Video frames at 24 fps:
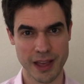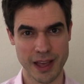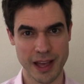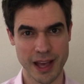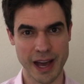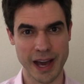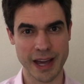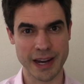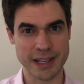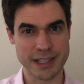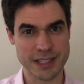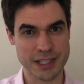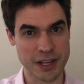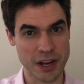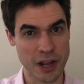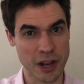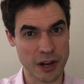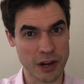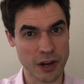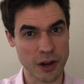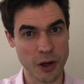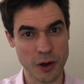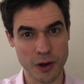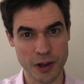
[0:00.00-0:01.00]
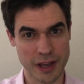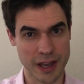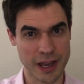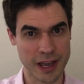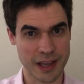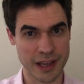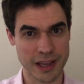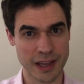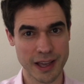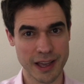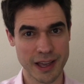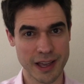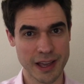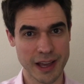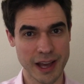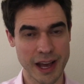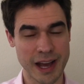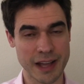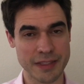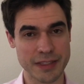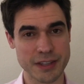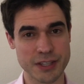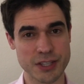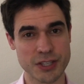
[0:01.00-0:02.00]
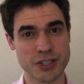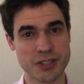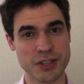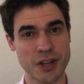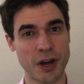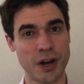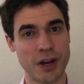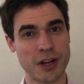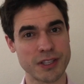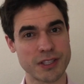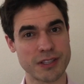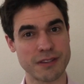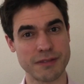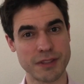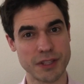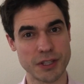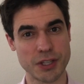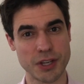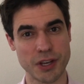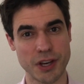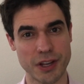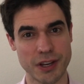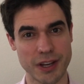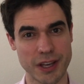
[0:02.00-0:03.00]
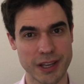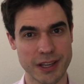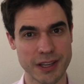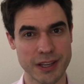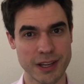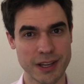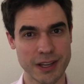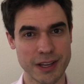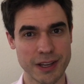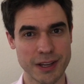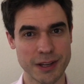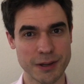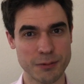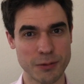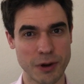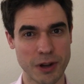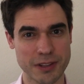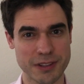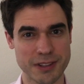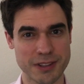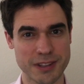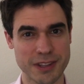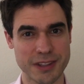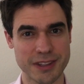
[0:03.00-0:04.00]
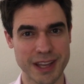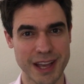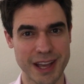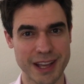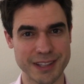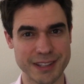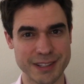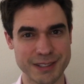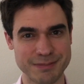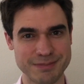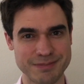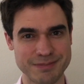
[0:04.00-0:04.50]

And it's an unlocking and the start of the journey rather than the end.